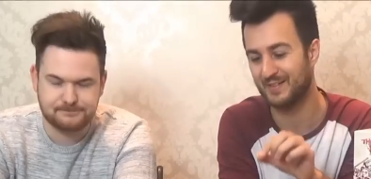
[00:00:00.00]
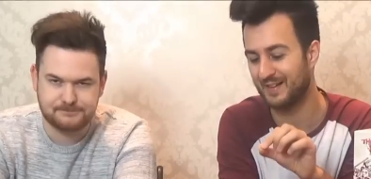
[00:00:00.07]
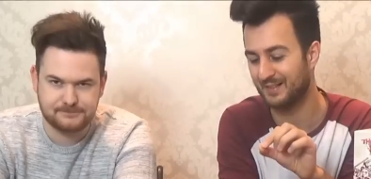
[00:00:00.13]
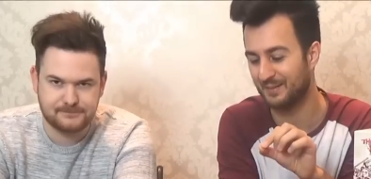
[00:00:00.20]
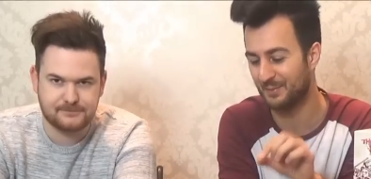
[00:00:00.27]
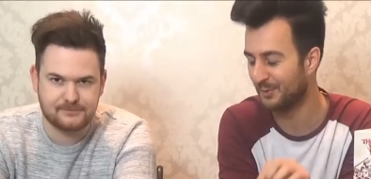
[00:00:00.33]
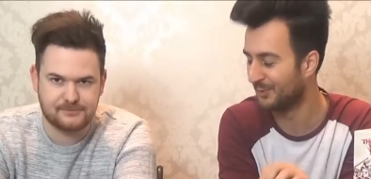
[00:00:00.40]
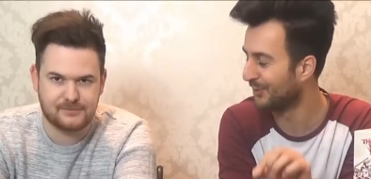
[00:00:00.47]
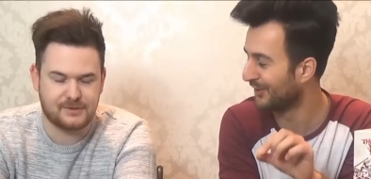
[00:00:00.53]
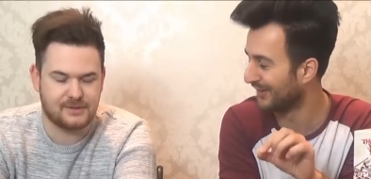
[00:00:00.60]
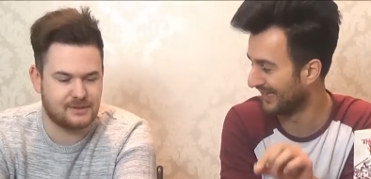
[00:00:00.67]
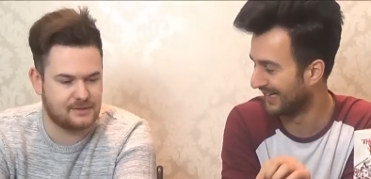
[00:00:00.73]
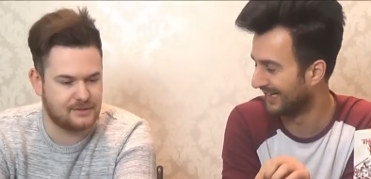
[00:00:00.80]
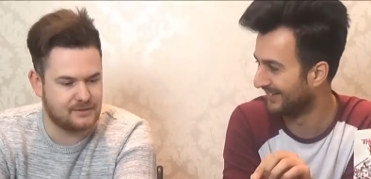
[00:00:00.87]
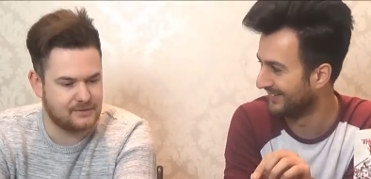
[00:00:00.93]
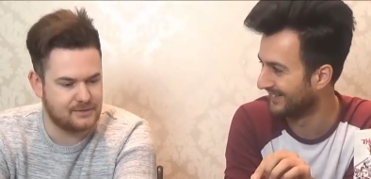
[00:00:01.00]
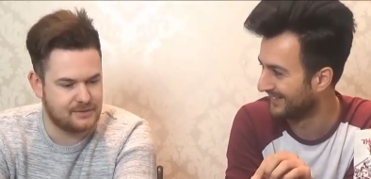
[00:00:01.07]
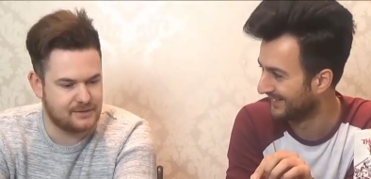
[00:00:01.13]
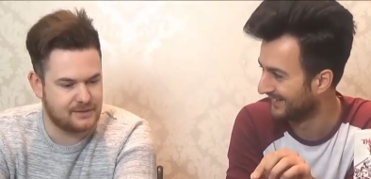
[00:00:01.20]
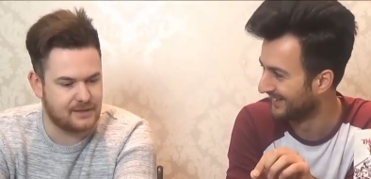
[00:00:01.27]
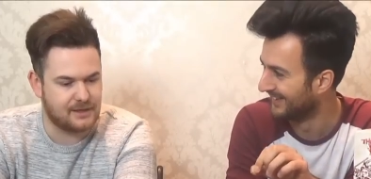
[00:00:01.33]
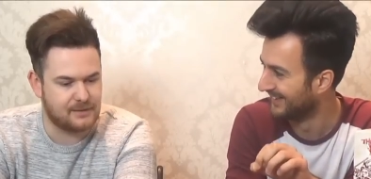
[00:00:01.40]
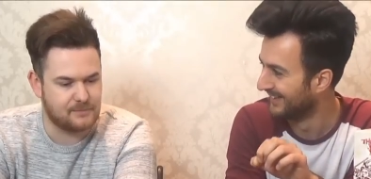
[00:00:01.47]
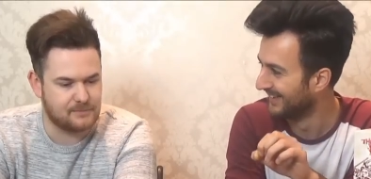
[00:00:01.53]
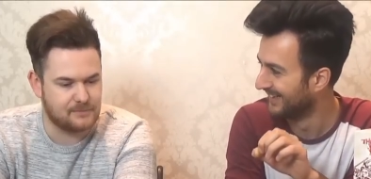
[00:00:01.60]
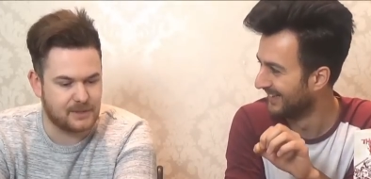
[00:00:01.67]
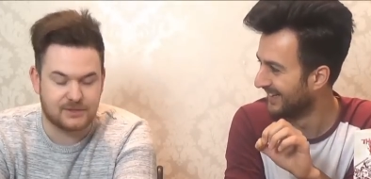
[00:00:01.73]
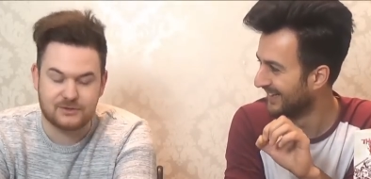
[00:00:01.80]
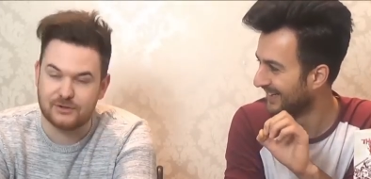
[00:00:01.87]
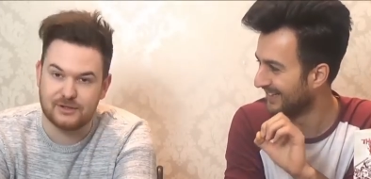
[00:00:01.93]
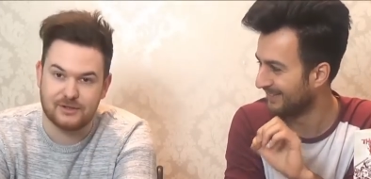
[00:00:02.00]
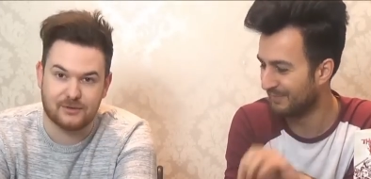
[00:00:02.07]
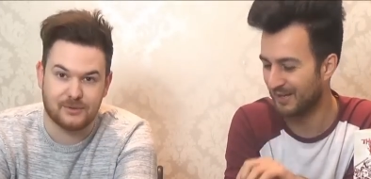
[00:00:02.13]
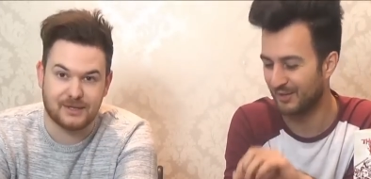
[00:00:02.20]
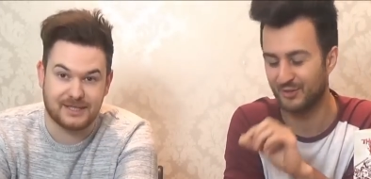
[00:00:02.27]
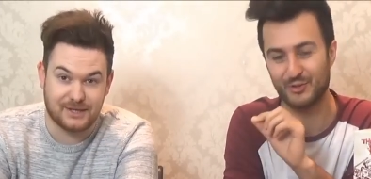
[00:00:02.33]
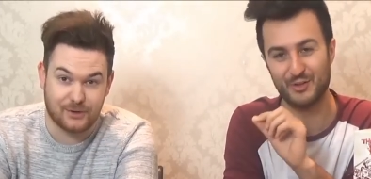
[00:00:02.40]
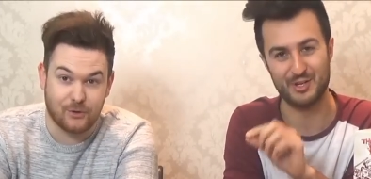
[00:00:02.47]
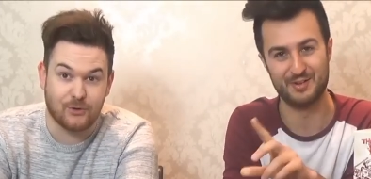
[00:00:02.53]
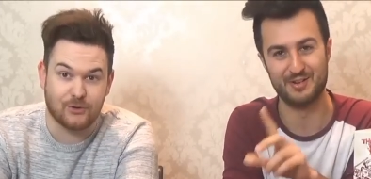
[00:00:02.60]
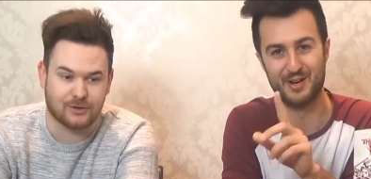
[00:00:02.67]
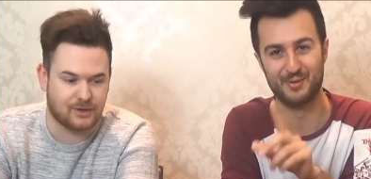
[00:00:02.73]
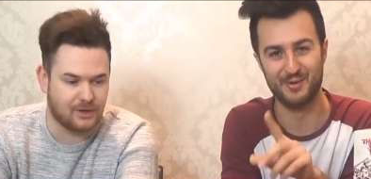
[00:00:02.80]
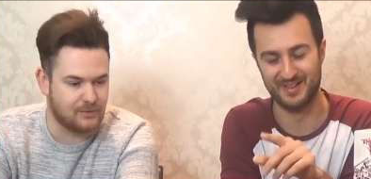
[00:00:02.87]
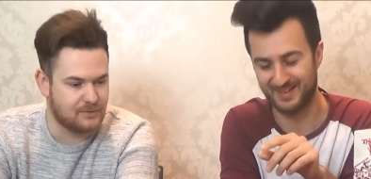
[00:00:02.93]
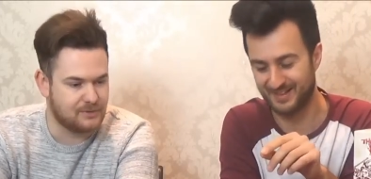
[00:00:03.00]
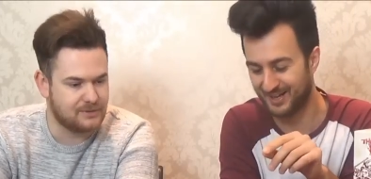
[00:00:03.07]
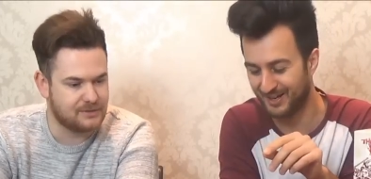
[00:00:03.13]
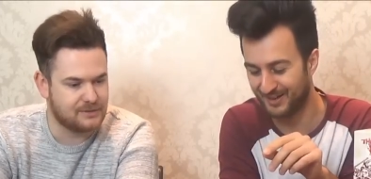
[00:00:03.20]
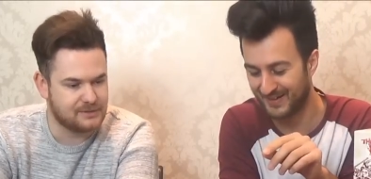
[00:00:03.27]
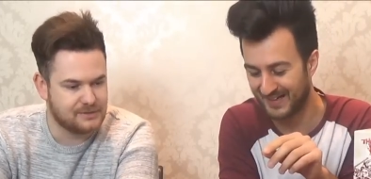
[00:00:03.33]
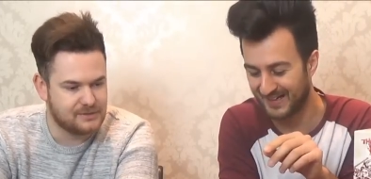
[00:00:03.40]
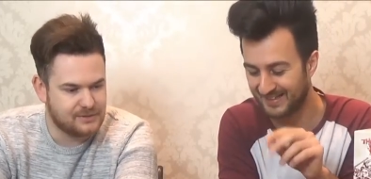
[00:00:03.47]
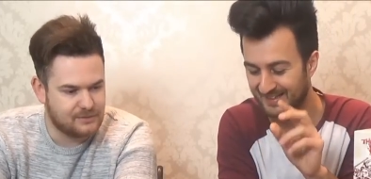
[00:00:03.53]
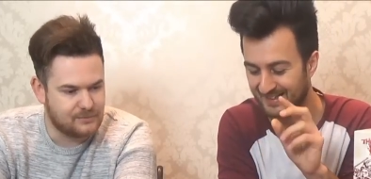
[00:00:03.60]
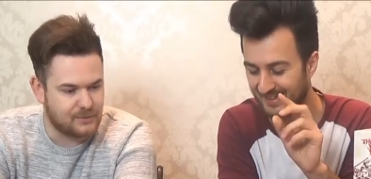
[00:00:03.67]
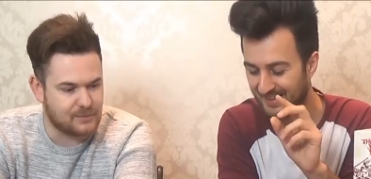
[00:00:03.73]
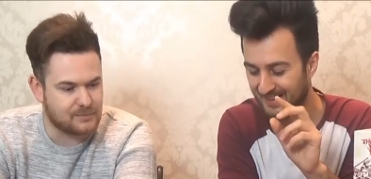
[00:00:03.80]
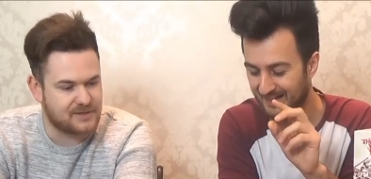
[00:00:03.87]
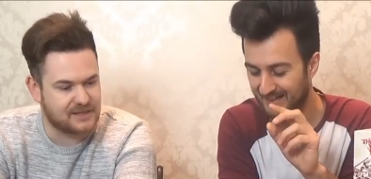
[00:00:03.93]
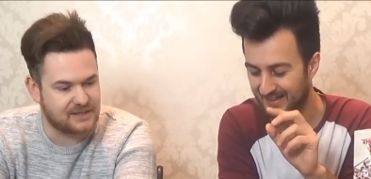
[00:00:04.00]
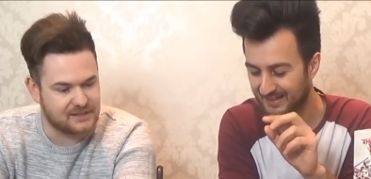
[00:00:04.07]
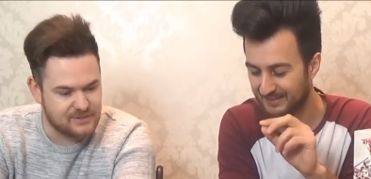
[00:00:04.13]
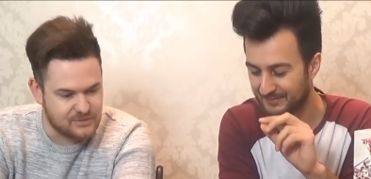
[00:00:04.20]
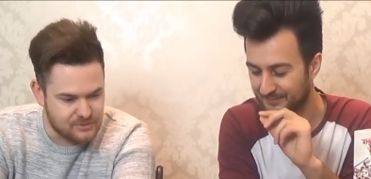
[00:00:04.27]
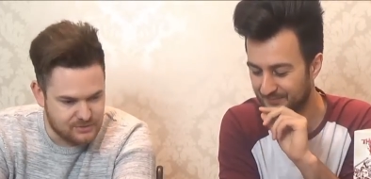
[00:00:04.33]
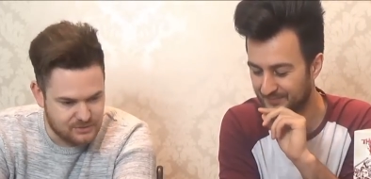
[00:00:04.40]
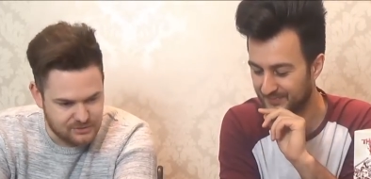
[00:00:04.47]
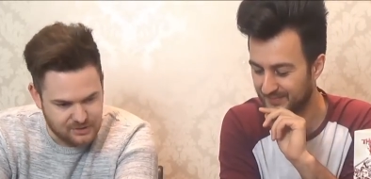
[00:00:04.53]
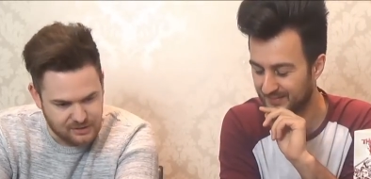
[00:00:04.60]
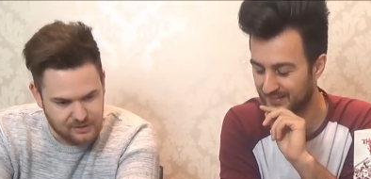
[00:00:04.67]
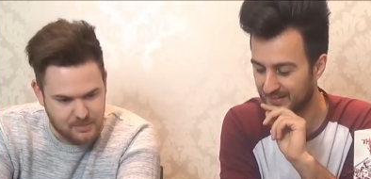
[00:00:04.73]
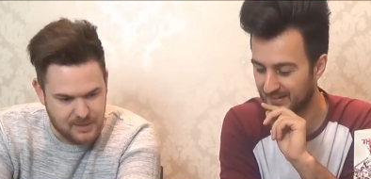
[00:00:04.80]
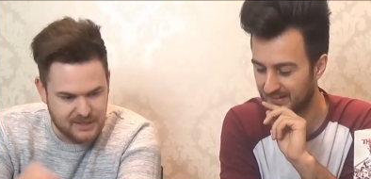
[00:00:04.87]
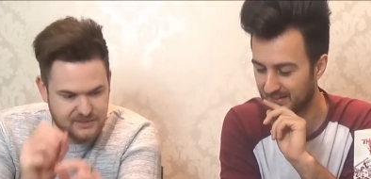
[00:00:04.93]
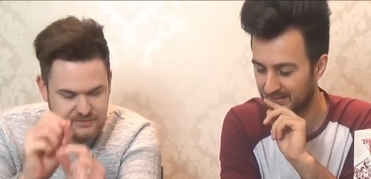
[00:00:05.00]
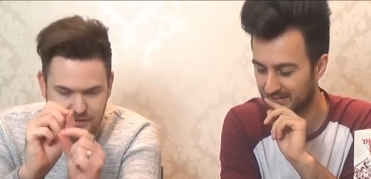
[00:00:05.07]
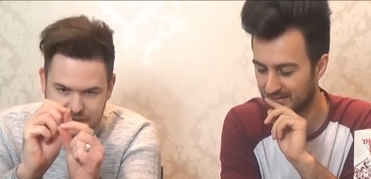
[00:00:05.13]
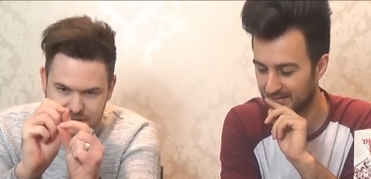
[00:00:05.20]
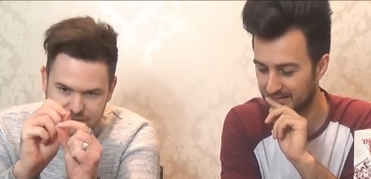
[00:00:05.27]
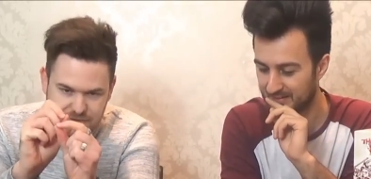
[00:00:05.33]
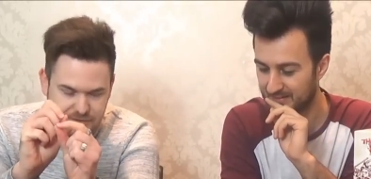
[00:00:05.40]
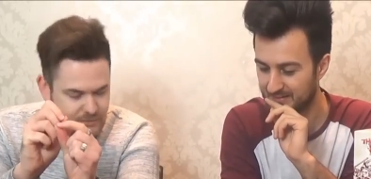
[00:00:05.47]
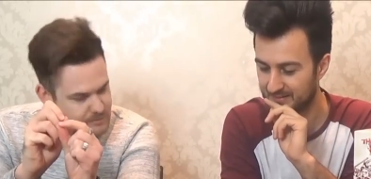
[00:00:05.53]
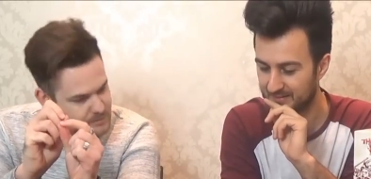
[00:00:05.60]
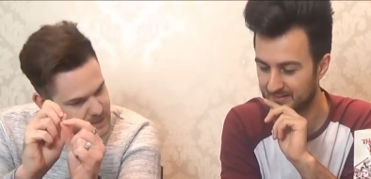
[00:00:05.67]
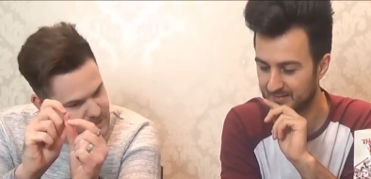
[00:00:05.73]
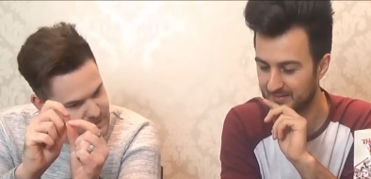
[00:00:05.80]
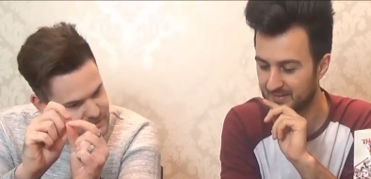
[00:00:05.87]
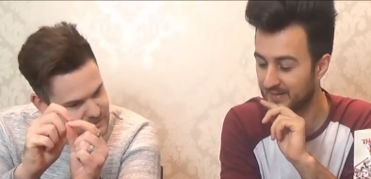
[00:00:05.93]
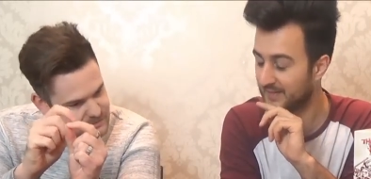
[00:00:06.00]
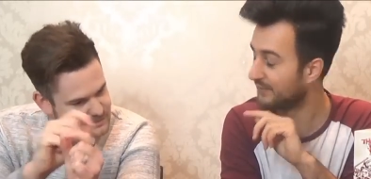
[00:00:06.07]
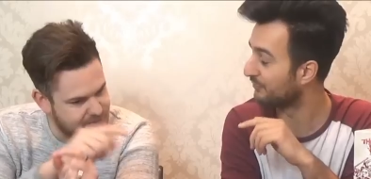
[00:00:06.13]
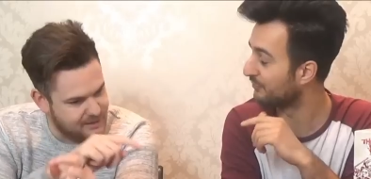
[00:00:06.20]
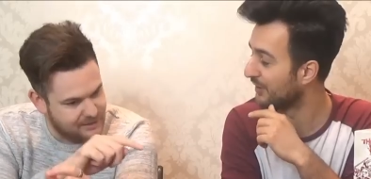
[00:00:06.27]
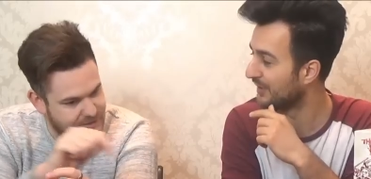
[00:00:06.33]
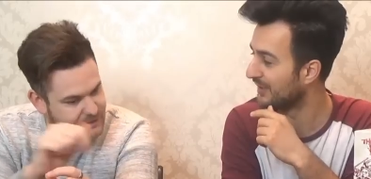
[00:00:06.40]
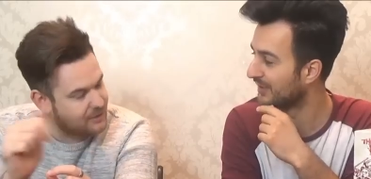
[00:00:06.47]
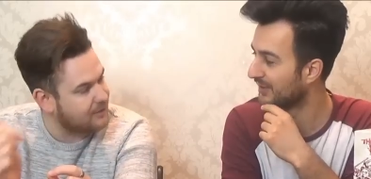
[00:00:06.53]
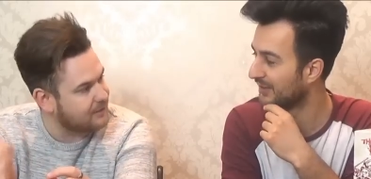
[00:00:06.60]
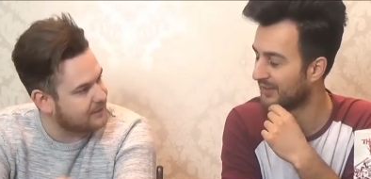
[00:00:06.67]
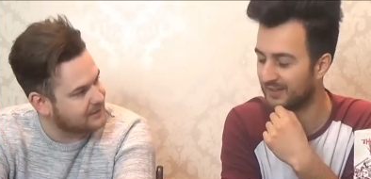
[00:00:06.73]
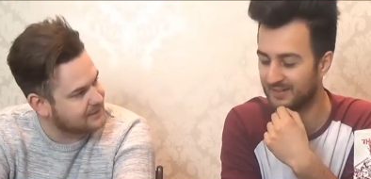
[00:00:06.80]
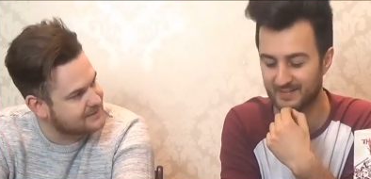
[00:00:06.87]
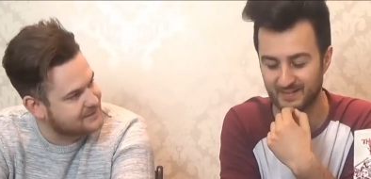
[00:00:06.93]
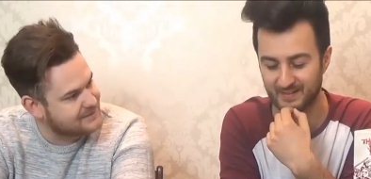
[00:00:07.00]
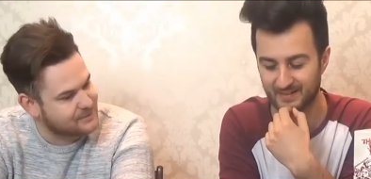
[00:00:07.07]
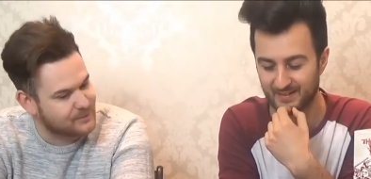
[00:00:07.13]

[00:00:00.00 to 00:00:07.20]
Speaker 1: you take them all out,
Speaker 2: yeah, make sure you know, make sure you know where they go again. What I'm thinking of doing is just on the base writing a number. That's a that really good idea.